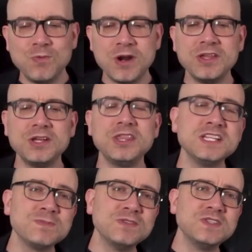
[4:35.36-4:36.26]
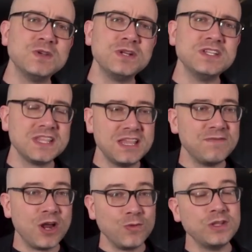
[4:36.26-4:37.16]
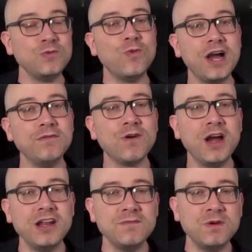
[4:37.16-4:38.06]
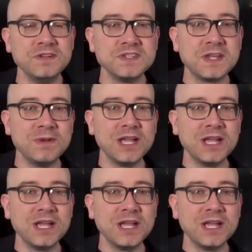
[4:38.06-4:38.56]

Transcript: one of the good things about Sony is that they've got a really wide variety of movies coming